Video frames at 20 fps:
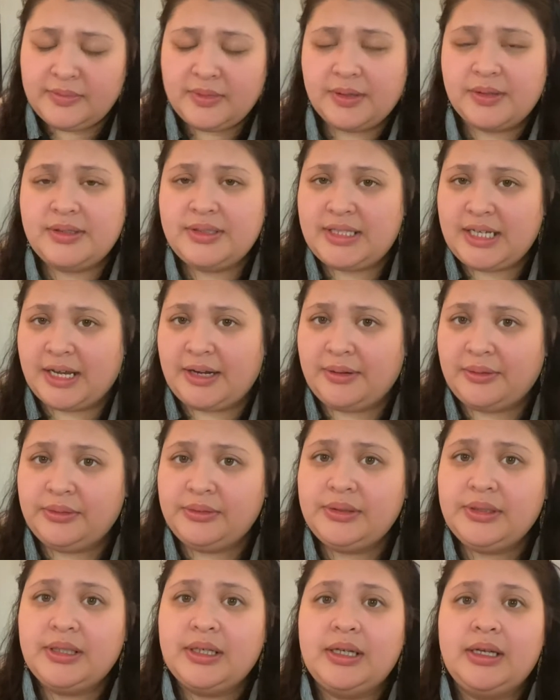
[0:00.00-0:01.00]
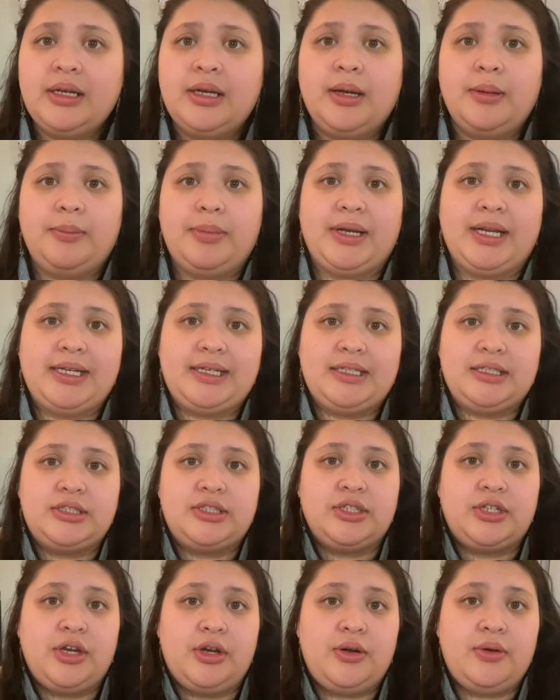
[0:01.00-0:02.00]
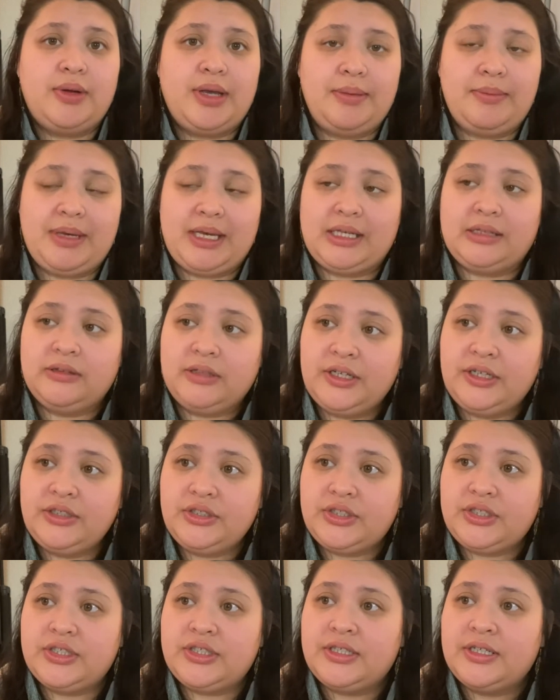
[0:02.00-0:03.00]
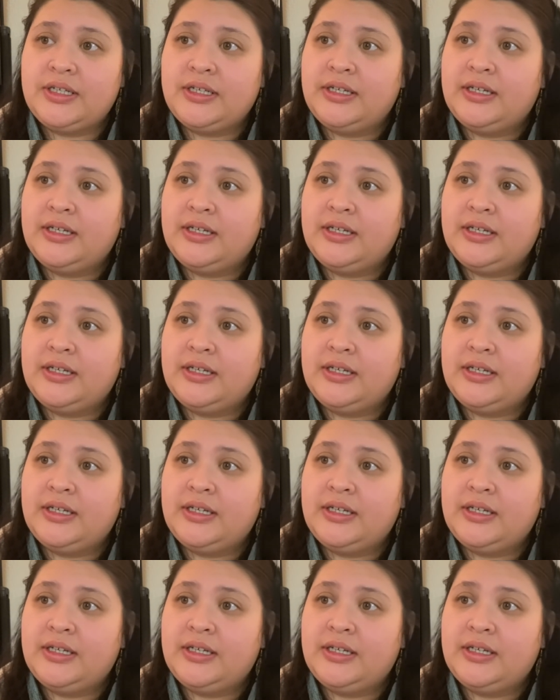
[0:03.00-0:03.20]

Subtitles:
down, but I need to go and make lunch,